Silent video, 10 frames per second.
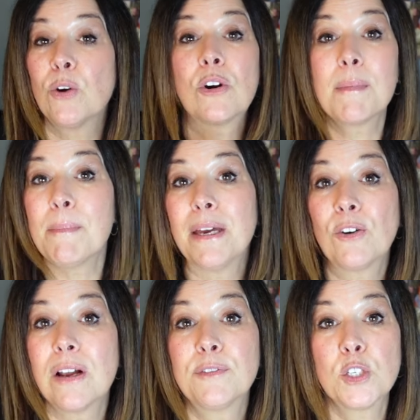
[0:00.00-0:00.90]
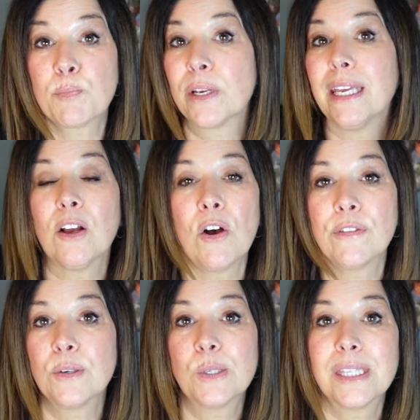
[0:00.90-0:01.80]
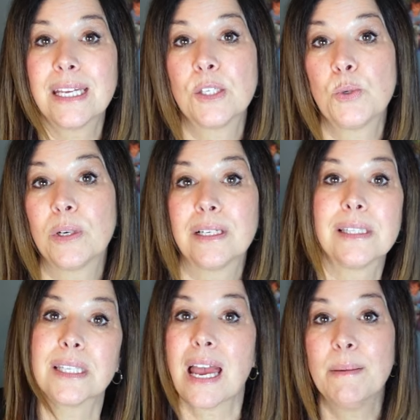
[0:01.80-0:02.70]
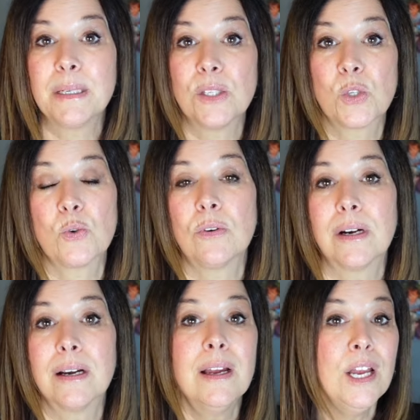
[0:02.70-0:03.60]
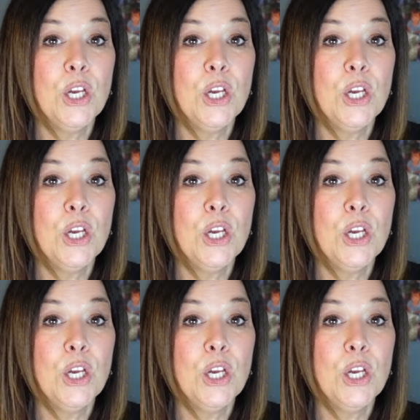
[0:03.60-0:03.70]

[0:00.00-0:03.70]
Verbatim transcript: Or am I better off just bringing all those things to a consignment store